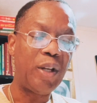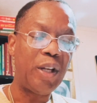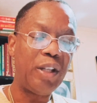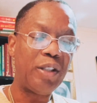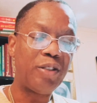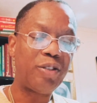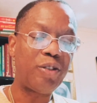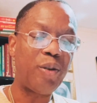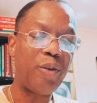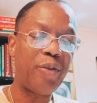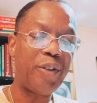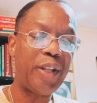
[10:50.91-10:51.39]

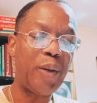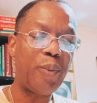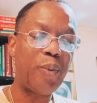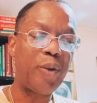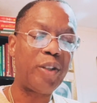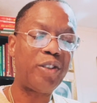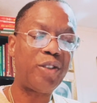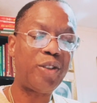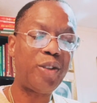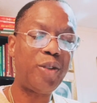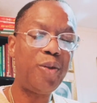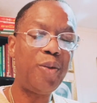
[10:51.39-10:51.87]
so there were
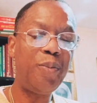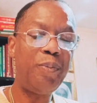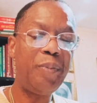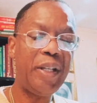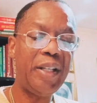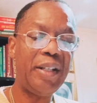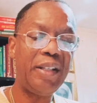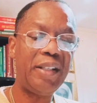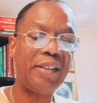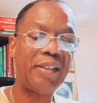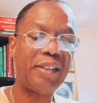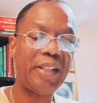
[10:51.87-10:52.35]
two
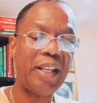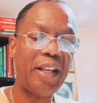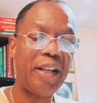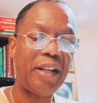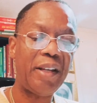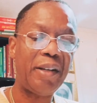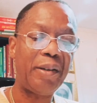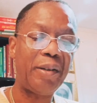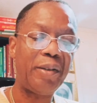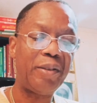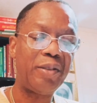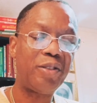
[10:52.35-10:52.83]
meetings
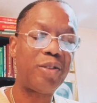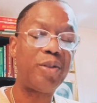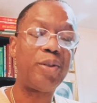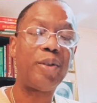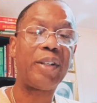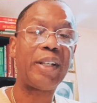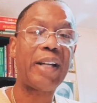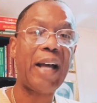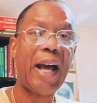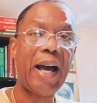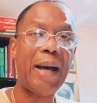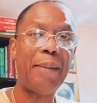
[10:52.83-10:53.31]
held to
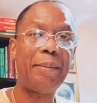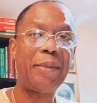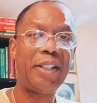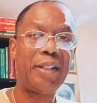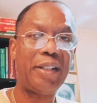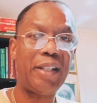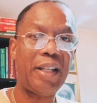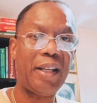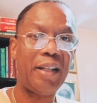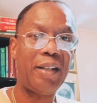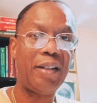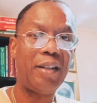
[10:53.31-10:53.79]

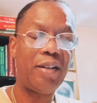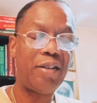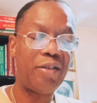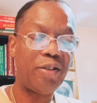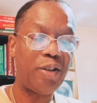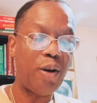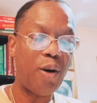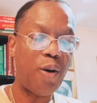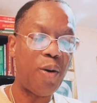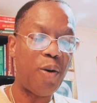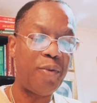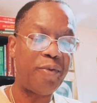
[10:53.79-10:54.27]
accommodate
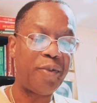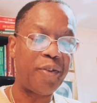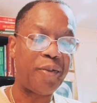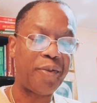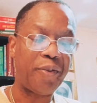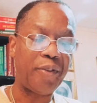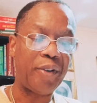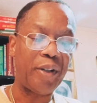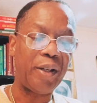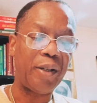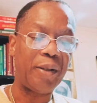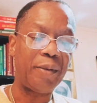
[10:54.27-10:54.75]
the
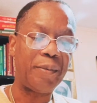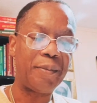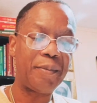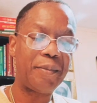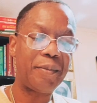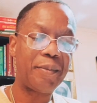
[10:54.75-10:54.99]
overflow.